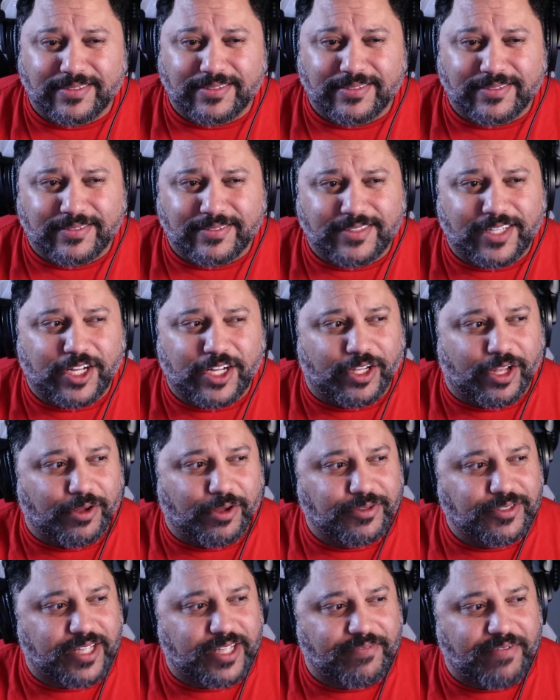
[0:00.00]

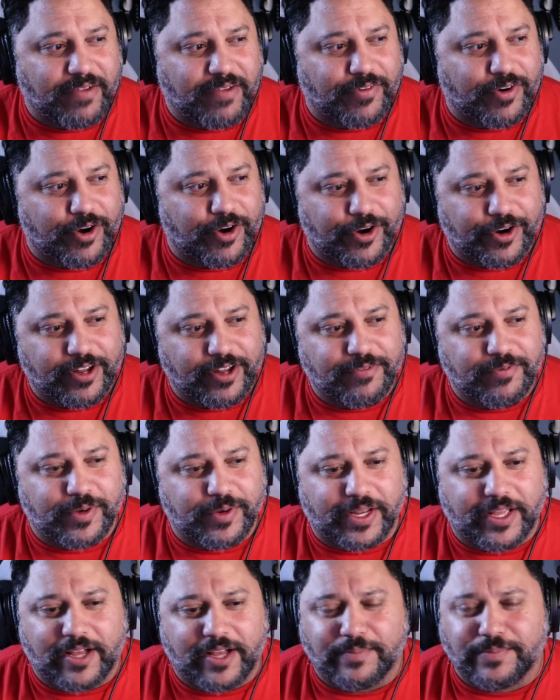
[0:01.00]
clones I've ever heard of when
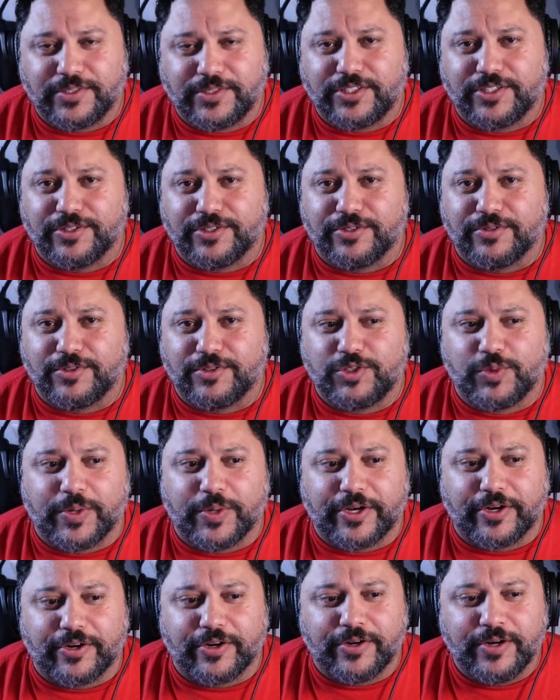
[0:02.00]
it comes to
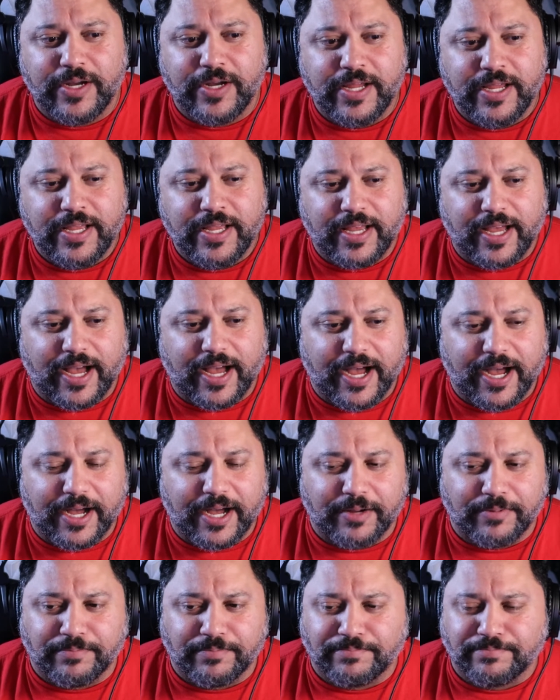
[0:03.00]
Twitter
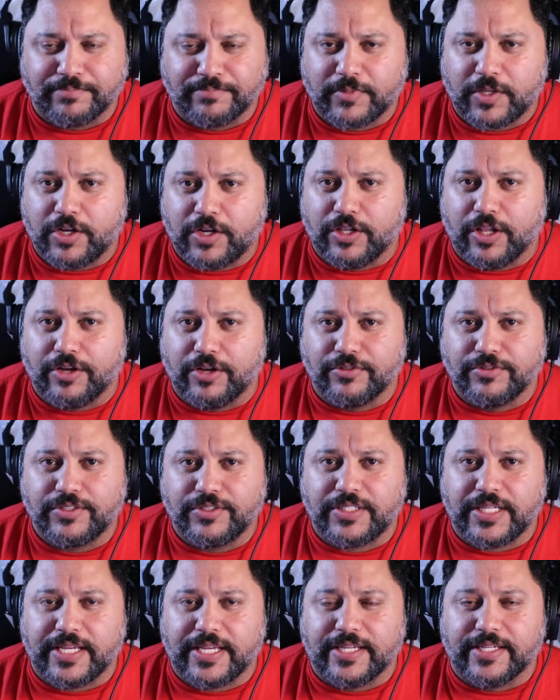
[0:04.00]
clones
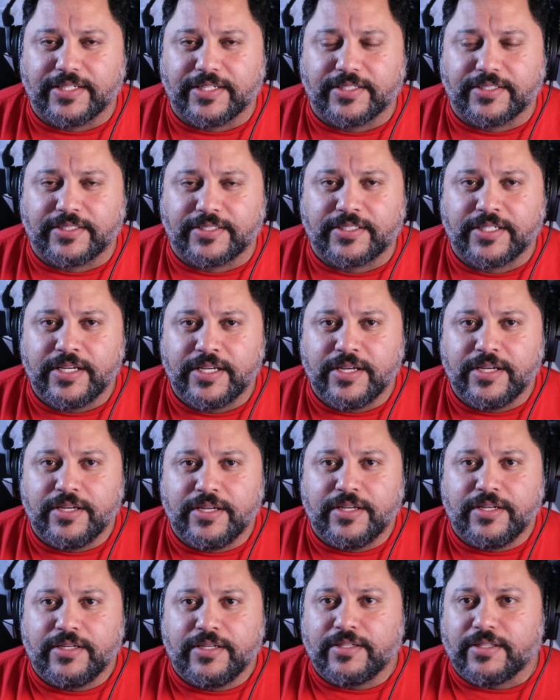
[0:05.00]
is
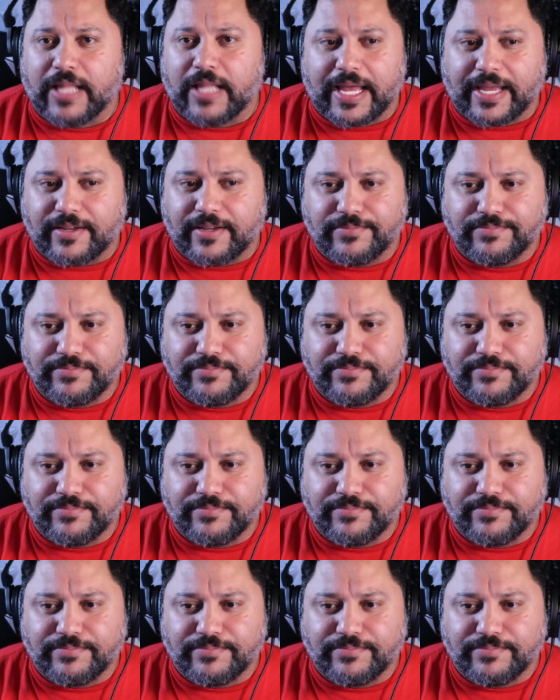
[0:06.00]
like